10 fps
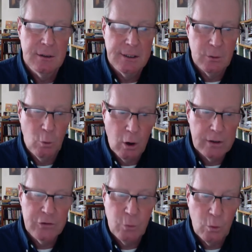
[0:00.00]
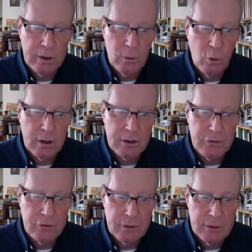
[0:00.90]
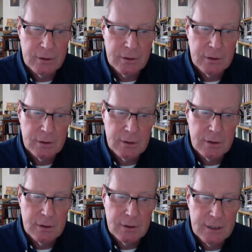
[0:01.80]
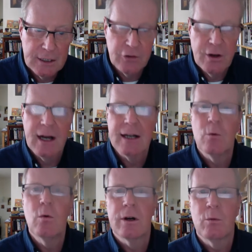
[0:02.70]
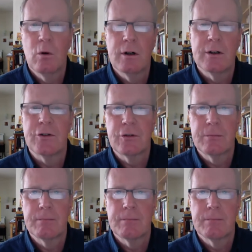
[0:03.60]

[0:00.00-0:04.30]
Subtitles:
It was what it was. It's not what it was.